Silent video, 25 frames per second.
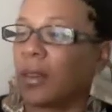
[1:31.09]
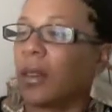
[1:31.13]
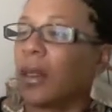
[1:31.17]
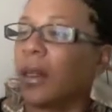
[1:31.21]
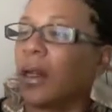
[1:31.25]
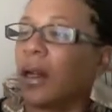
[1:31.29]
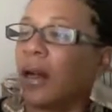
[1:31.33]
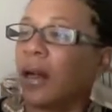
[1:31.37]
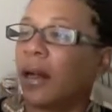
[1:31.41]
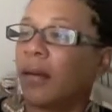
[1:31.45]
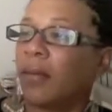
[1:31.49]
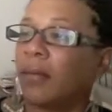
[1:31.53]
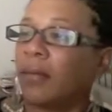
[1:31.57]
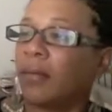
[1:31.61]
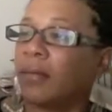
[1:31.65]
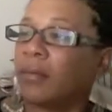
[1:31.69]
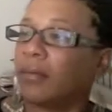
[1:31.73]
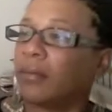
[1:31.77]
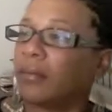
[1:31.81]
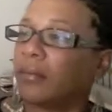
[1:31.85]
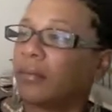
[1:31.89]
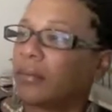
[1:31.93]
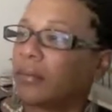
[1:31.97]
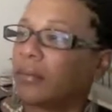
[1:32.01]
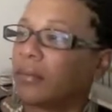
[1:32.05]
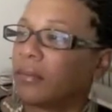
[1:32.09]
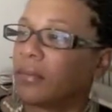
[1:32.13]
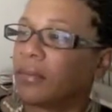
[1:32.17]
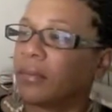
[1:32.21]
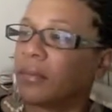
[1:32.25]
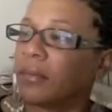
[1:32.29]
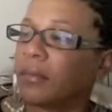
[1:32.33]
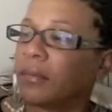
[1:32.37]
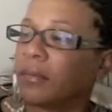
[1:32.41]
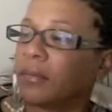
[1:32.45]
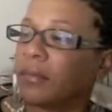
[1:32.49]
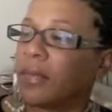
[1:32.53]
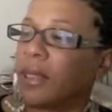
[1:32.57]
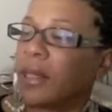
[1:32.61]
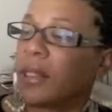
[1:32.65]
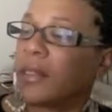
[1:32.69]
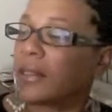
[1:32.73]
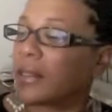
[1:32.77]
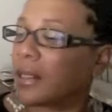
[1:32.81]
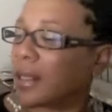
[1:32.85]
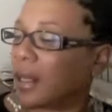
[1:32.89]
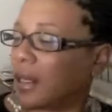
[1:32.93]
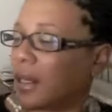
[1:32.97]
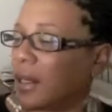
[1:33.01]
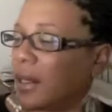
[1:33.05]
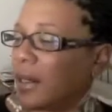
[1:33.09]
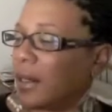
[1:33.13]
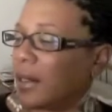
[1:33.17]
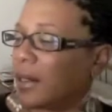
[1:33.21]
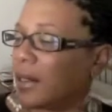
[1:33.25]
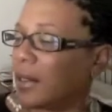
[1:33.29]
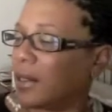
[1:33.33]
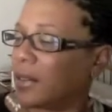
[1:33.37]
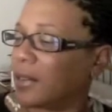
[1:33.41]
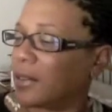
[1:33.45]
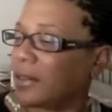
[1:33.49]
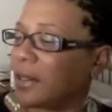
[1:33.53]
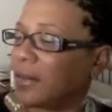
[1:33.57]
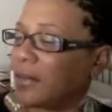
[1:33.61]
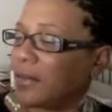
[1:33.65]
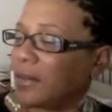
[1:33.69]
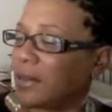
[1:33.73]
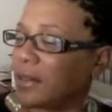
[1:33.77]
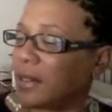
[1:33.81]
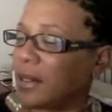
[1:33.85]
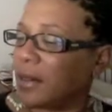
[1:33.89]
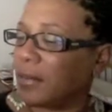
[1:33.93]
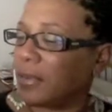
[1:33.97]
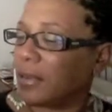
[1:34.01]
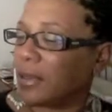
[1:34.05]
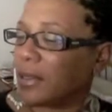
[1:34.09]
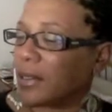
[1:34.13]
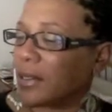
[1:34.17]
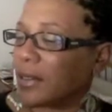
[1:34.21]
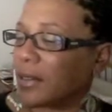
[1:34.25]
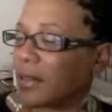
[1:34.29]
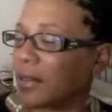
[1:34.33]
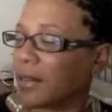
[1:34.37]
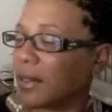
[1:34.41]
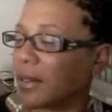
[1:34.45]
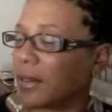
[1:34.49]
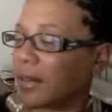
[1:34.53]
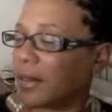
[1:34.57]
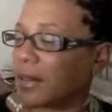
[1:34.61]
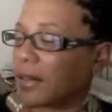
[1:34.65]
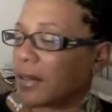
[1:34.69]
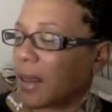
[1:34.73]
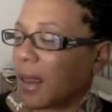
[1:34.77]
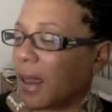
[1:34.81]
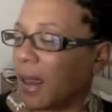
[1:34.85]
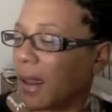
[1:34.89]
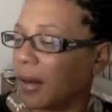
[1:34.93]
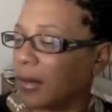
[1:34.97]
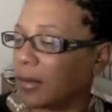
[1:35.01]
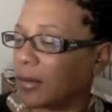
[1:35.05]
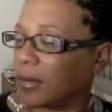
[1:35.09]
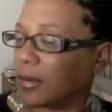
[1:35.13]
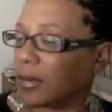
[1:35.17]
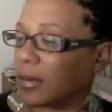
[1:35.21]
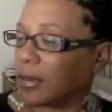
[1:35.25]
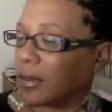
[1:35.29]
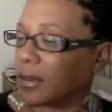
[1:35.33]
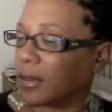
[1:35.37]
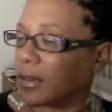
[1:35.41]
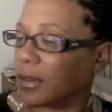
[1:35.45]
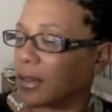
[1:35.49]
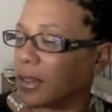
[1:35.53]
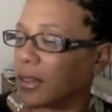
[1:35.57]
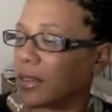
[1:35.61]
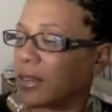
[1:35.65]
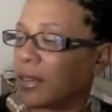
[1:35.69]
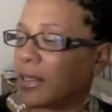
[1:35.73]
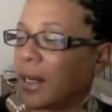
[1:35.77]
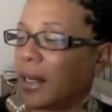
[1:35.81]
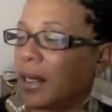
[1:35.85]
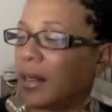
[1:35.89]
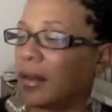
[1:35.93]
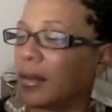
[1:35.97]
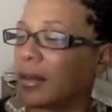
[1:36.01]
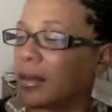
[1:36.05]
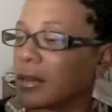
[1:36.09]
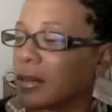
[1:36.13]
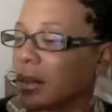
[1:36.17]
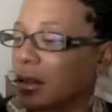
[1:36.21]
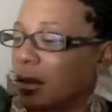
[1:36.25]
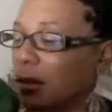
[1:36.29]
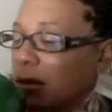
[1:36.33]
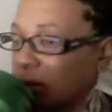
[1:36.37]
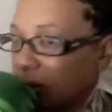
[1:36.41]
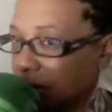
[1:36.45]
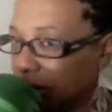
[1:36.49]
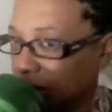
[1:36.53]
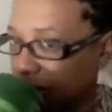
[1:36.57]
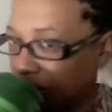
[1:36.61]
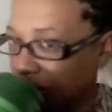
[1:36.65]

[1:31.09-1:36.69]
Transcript: um, it's a 17.6 ounce container, so